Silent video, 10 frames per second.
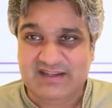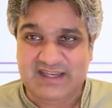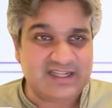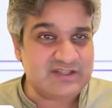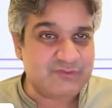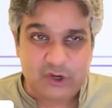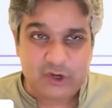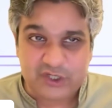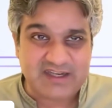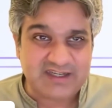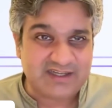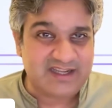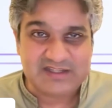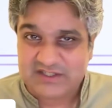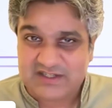tickets flow
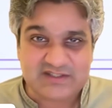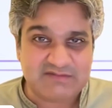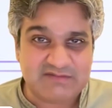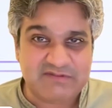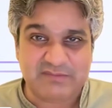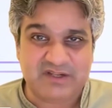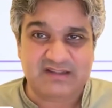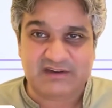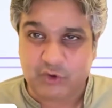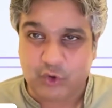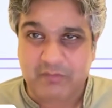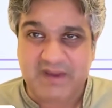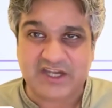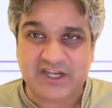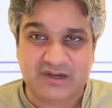automatically, incidents are visible, there are no
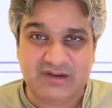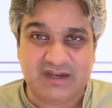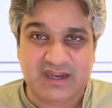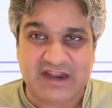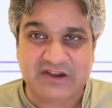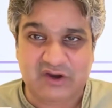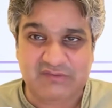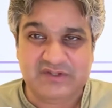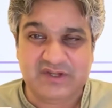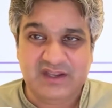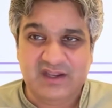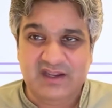manual handoffs.